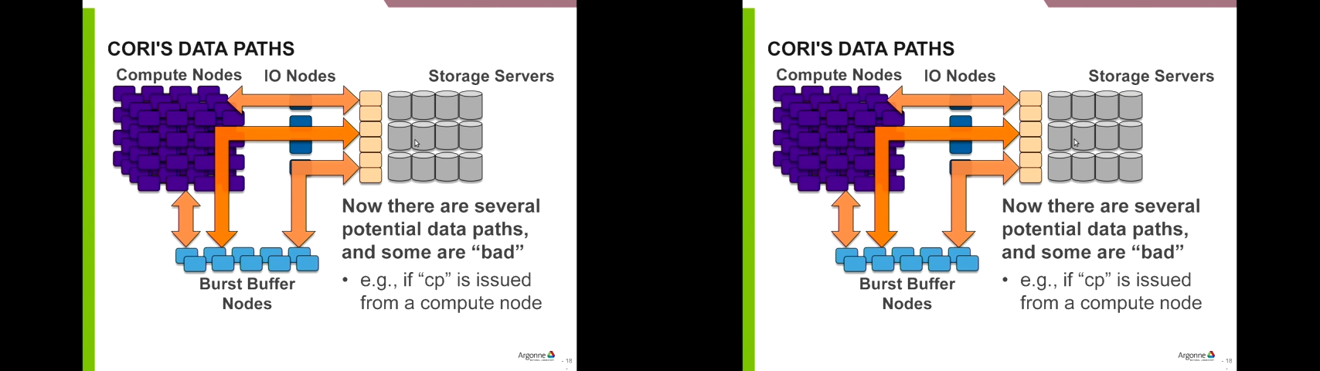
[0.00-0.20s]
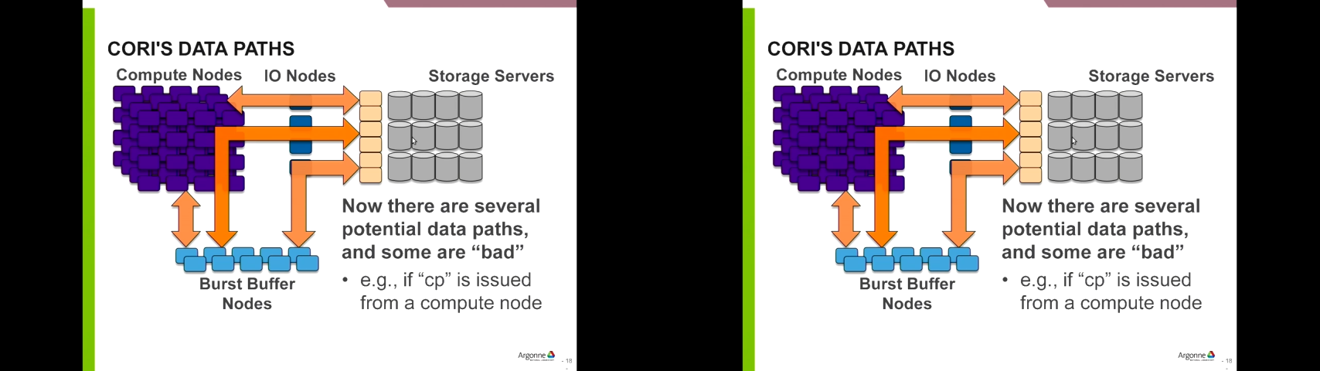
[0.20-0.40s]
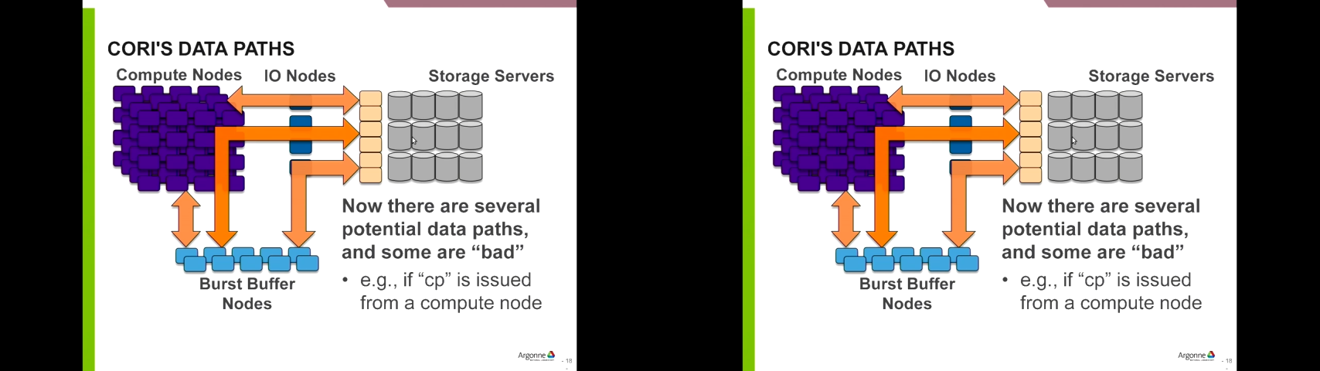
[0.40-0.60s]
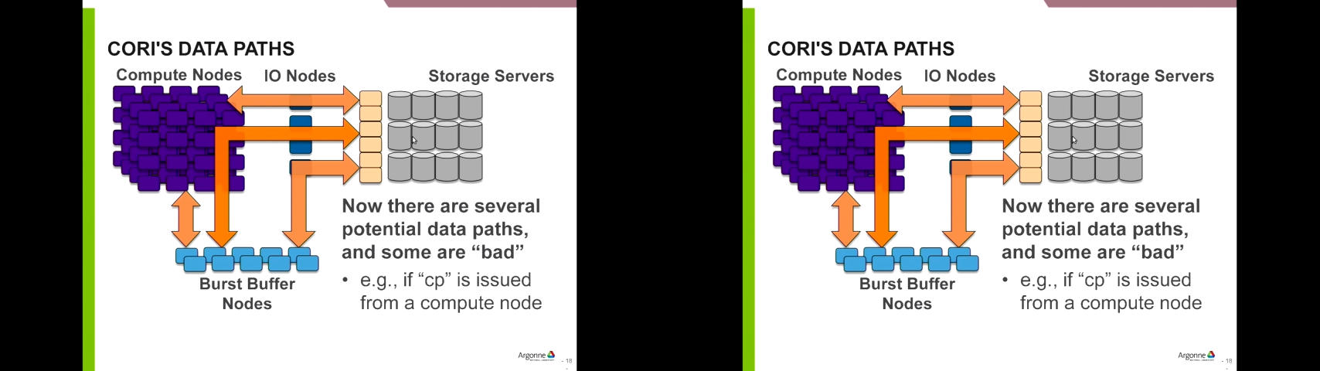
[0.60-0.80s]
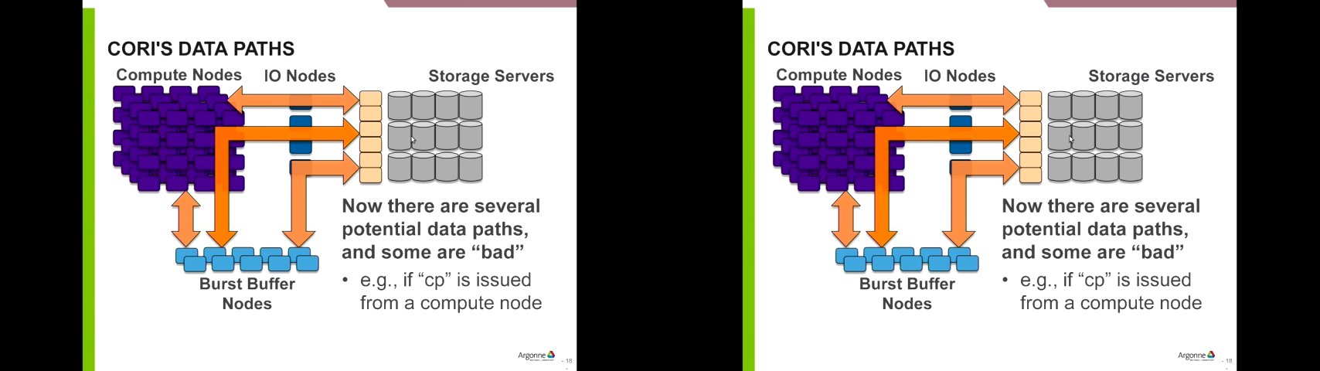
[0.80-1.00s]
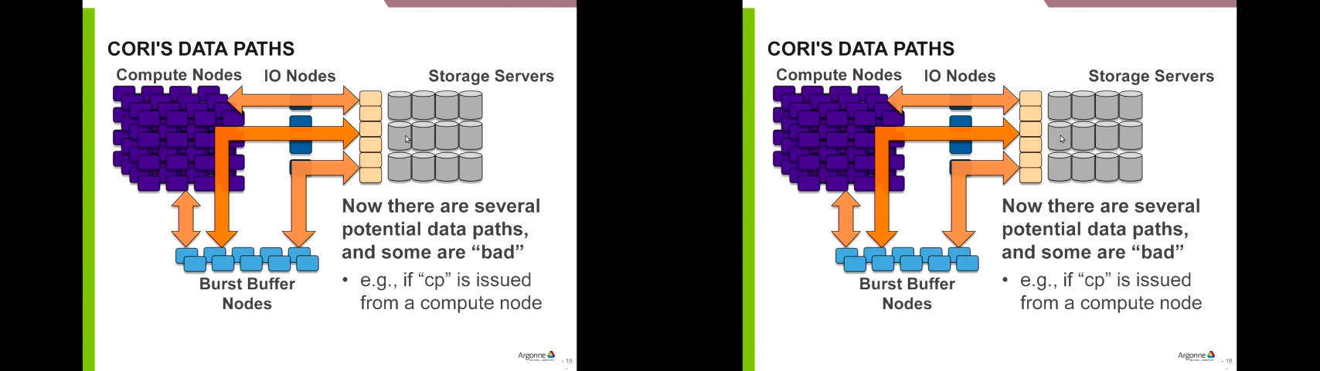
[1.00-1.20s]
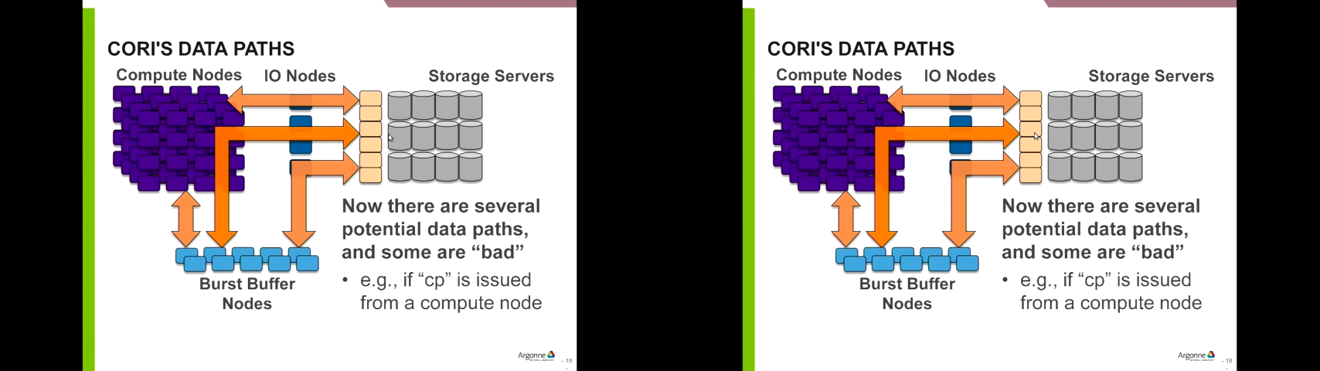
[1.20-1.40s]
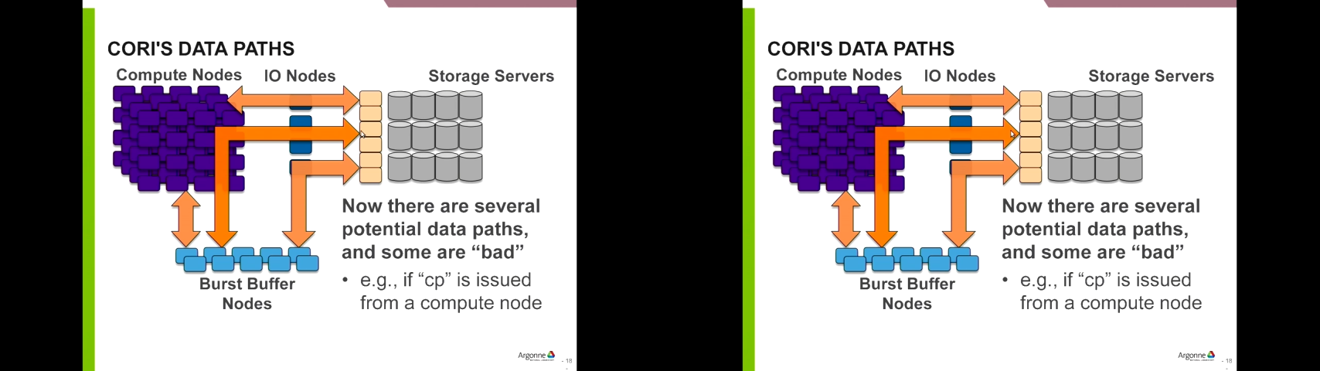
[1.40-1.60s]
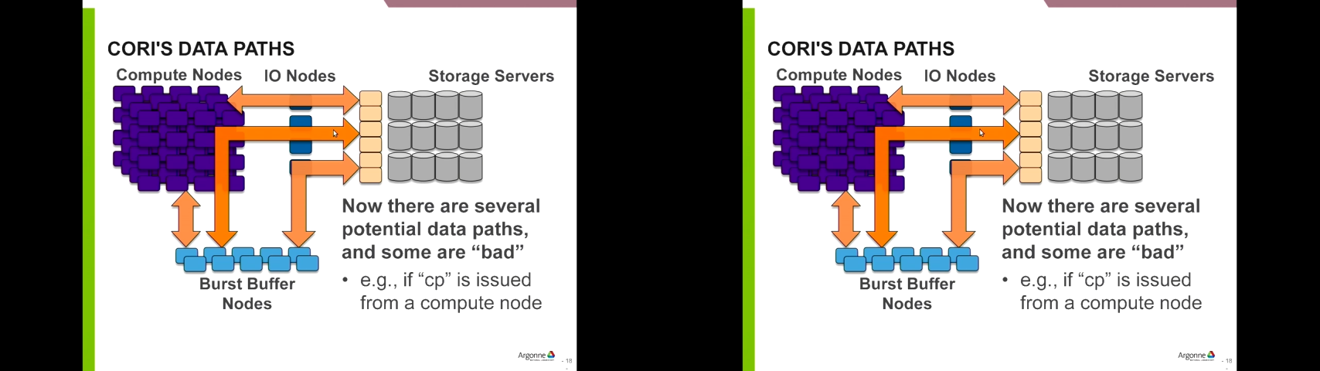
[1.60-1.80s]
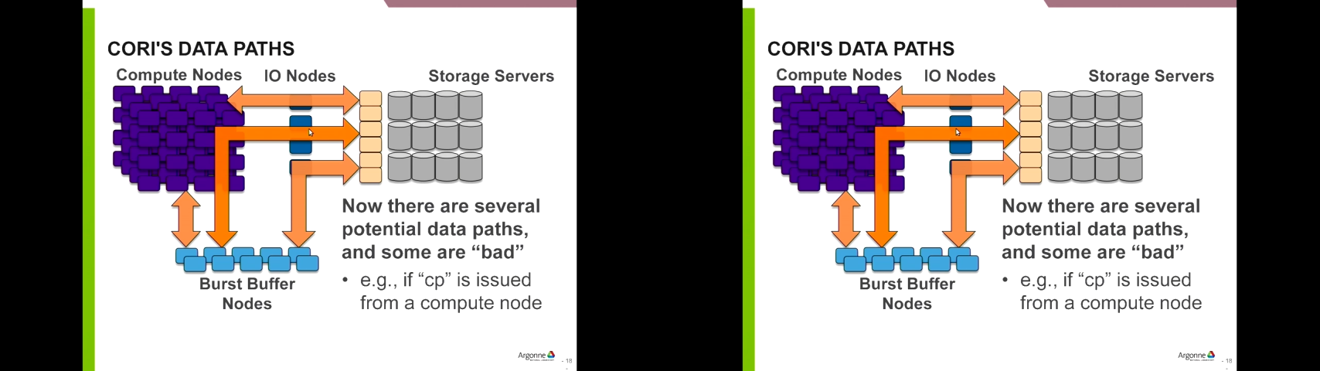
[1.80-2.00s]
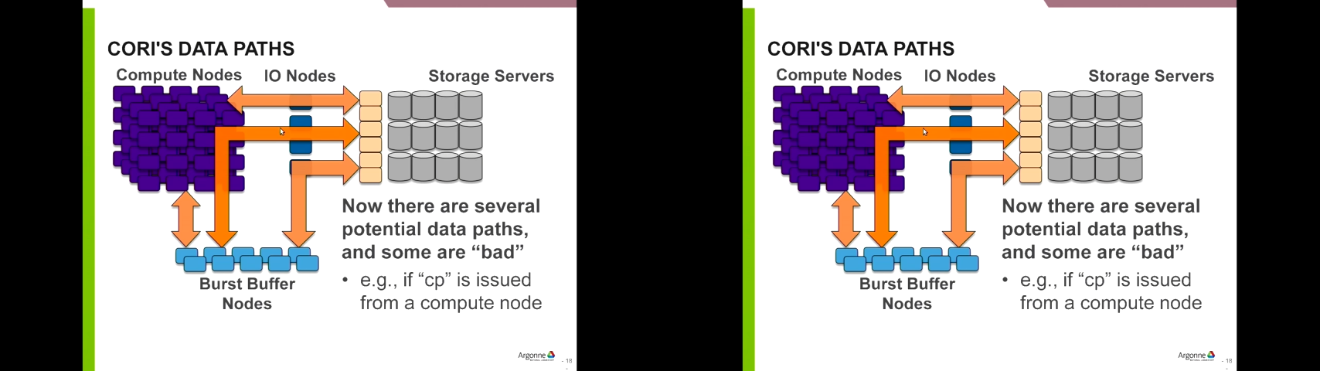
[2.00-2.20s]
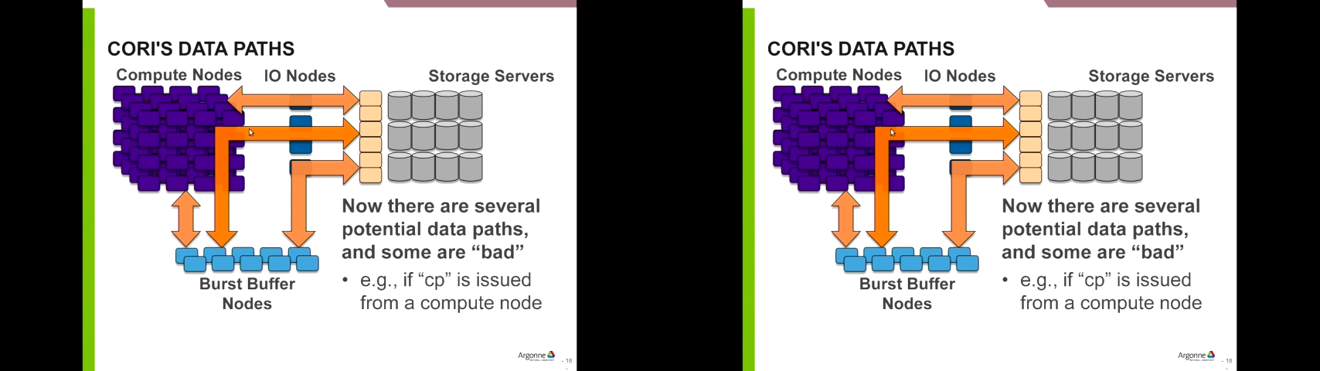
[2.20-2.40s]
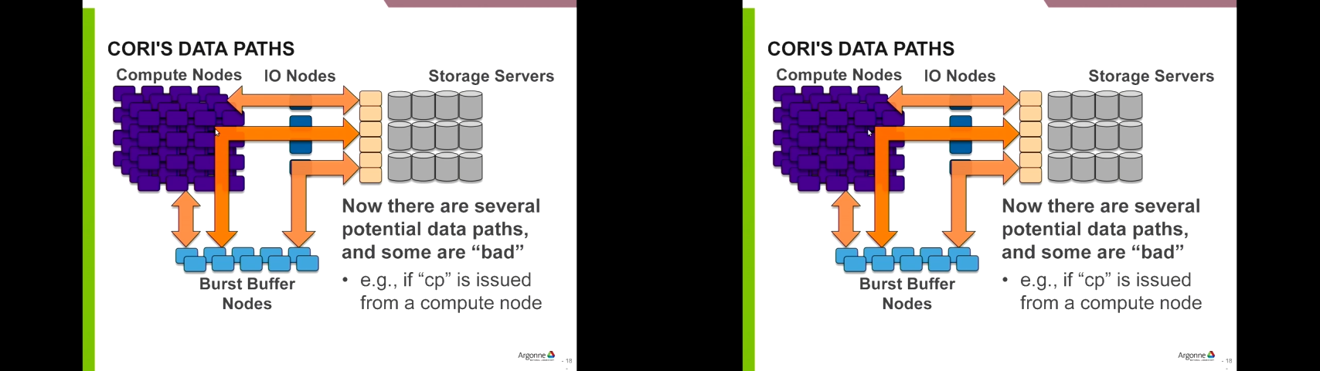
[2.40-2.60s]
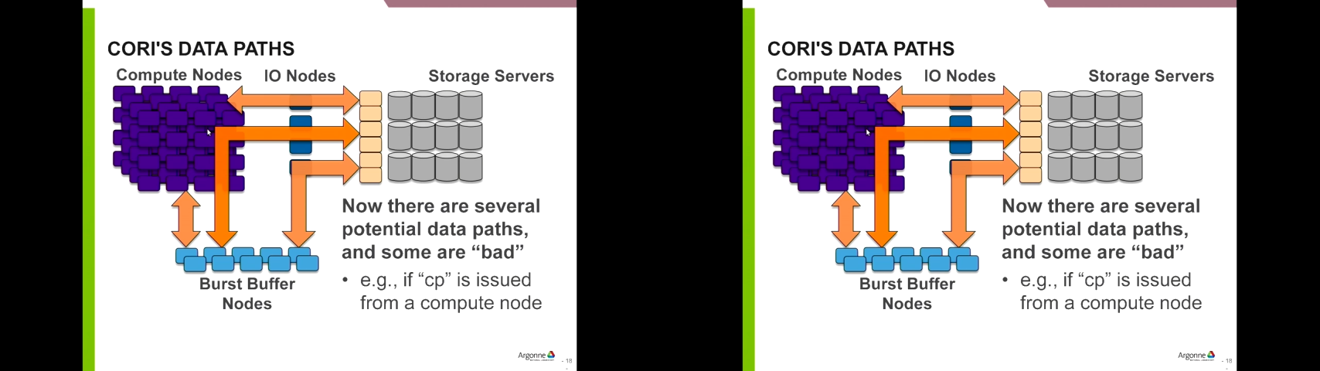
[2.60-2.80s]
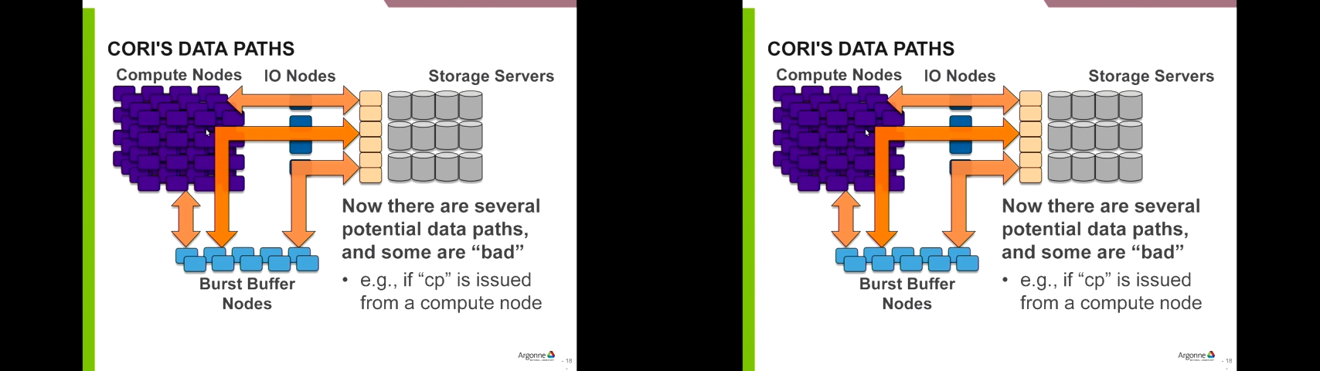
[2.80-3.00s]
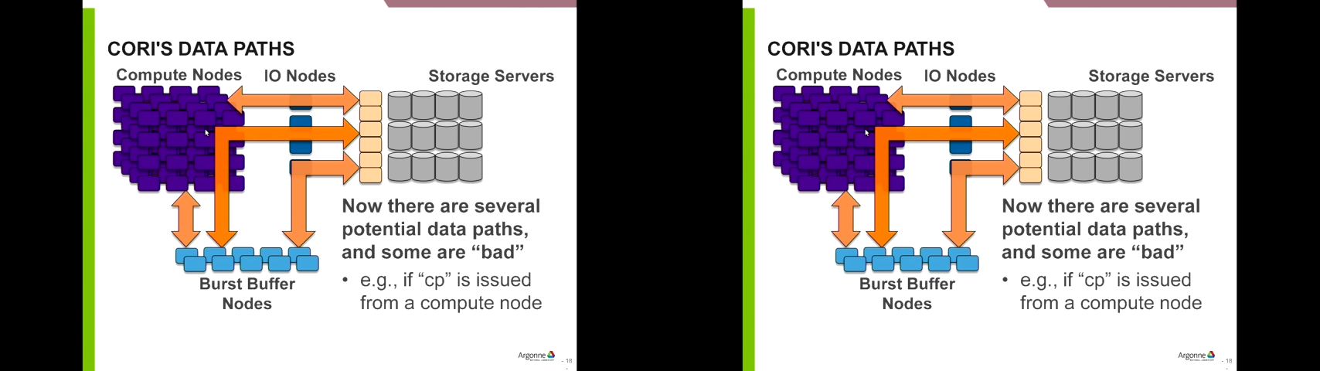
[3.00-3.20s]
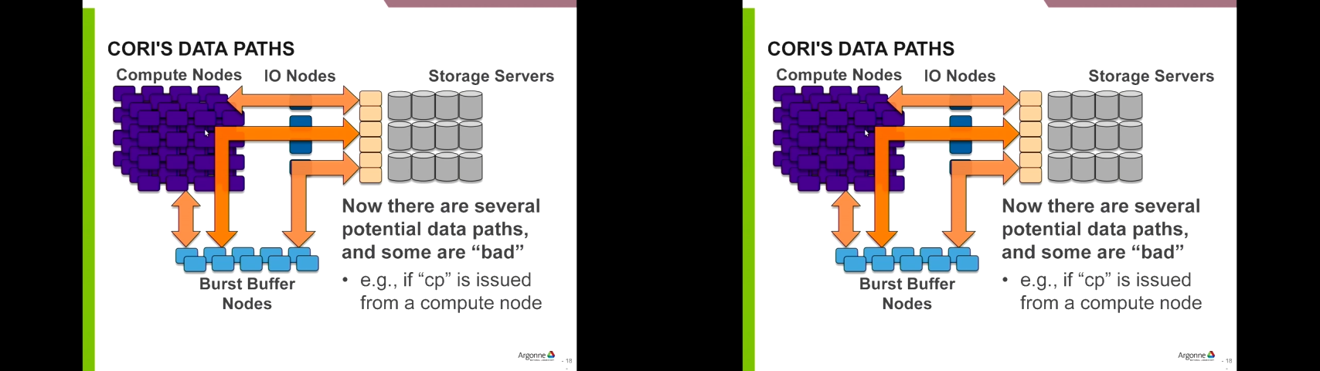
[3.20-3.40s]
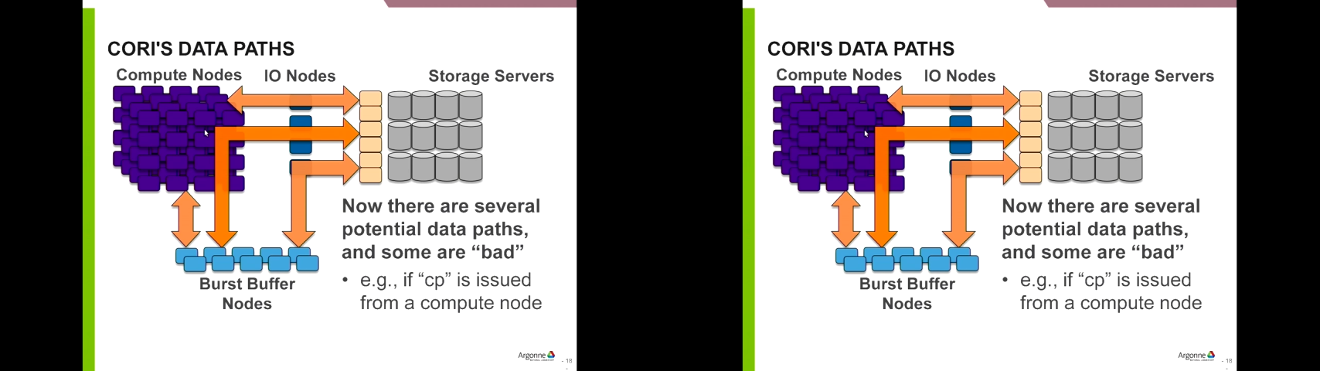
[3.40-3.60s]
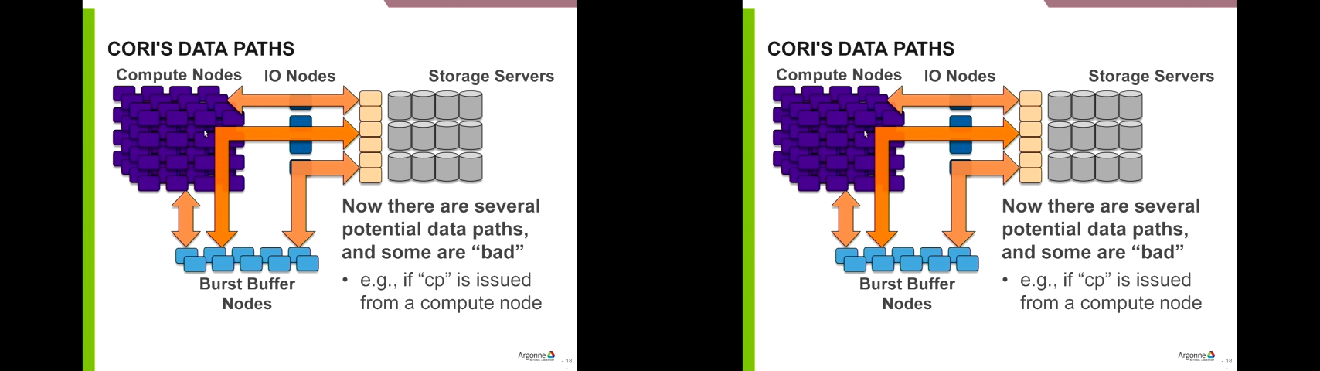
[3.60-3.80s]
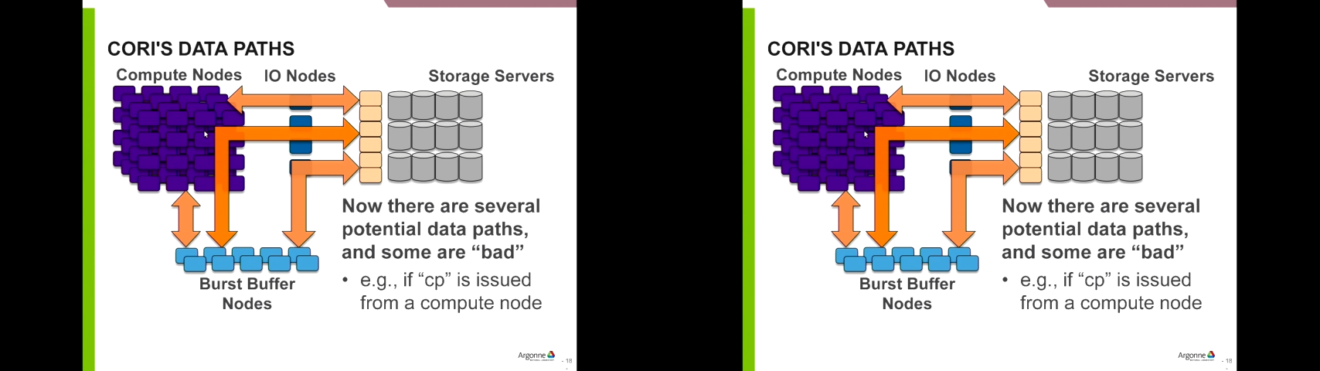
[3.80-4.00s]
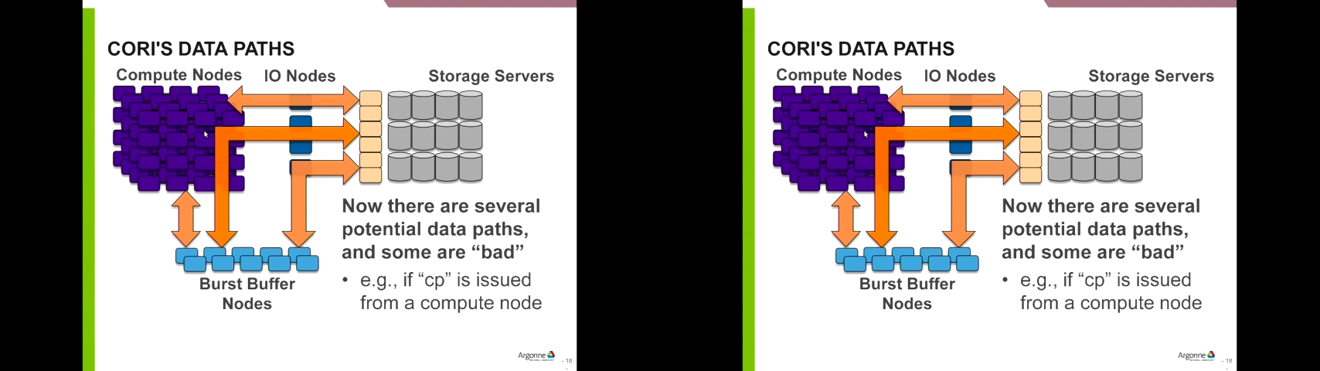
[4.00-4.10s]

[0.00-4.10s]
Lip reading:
No face is visible, so there are no lips to read.